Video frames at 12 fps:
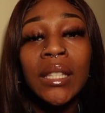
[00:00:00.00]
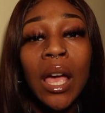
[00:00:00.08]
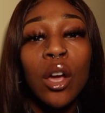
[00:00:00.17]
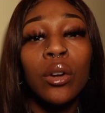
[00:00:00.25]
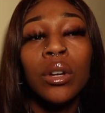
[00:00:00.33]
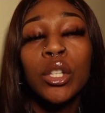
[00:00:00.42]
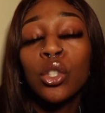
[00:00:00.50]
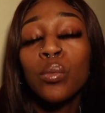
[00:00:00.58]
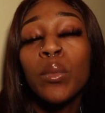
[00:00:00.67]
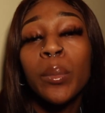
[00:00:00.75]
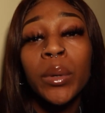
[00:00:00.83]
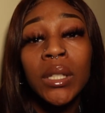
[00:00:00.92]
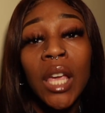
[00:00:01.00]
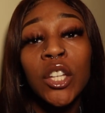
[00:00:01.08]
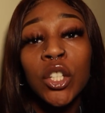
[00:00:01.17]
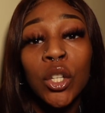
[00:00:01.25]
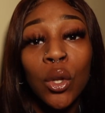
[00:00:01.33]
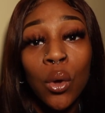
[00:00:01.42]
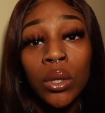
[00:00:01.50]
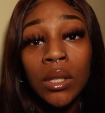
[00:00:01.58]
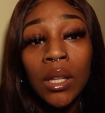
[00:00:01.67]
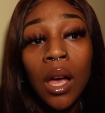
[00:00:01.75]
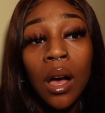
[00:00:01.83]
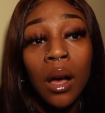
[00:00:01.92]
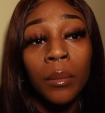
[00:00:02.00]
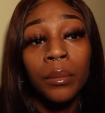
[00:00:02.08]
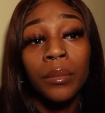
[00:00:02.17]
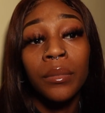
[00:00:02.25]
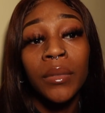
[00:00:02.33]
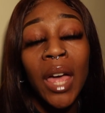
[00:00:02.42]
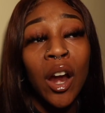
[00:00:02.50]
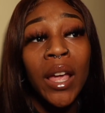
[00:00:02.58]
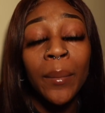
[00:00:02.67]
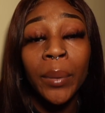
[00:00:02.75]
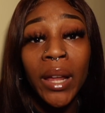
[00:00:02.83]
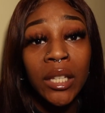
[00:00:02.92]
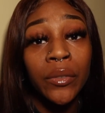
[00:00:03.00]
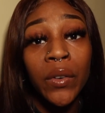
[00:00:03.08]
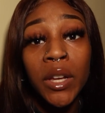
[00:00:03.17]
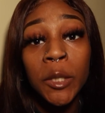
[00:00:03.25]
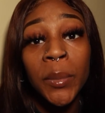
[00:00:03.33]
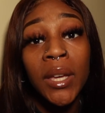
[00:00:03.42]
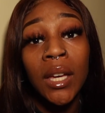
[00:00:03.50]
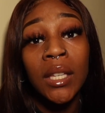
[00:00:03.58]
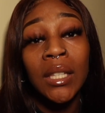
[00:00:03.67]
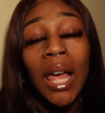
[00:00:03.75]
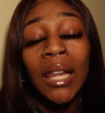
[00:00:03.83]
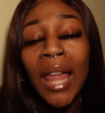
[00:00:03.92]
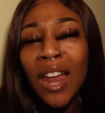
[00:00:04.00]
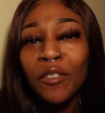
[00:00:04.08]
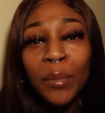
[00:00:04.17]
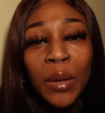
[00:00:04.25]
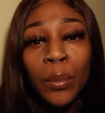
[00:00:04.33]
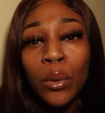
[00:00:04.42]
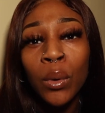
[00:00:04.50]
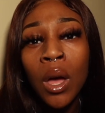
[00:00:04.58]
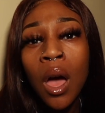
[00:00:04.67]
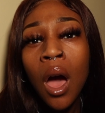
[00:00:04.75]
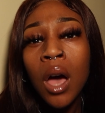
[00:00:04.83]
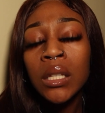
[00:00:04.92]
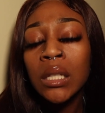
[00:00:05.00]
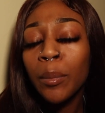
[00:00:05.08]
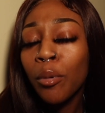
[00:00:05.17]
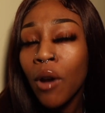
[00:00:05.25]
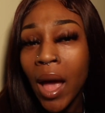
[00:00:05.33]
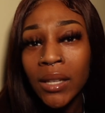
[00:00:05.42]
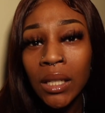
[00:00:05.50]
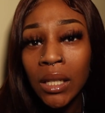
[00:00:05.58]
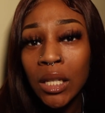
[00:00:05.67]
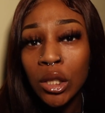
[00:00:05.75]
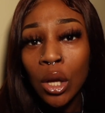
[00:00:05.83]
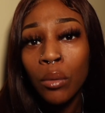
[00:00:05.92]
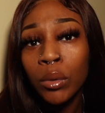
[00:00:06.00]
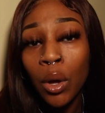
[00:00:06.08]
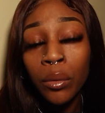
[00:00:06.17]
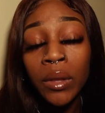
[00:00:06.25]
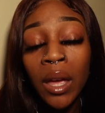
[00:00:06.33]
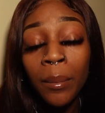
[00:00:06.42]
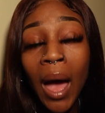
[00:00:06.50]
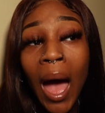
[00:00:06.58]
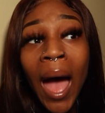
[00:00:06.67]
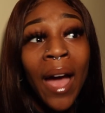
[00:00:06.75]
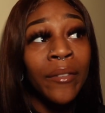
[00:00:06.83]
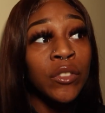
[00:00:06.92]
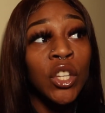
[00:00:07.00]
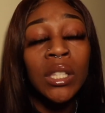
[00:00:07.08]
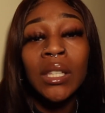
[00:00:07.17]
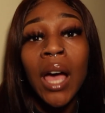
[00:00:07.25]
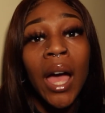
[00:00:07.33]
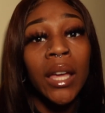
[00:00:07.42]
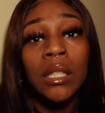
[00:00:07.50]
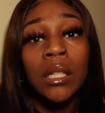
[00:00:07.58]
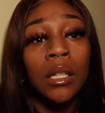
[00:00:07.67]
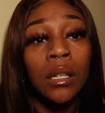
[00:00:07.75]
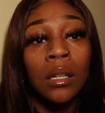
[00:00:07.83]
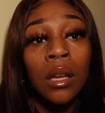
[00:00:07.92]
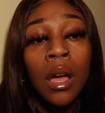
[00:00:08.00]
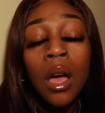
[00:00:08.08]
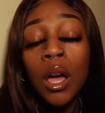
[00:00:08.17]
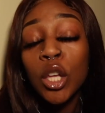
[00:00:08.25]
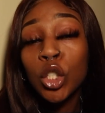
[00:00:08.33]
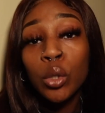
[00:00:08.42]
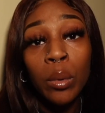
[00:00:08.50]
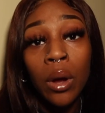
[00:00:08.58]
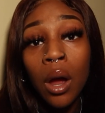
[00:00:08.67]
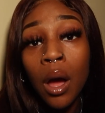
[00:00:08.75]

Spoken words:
down consumer protection laws that are in place for us, because a lot of people surprisingly don't know them. I've just got into consumer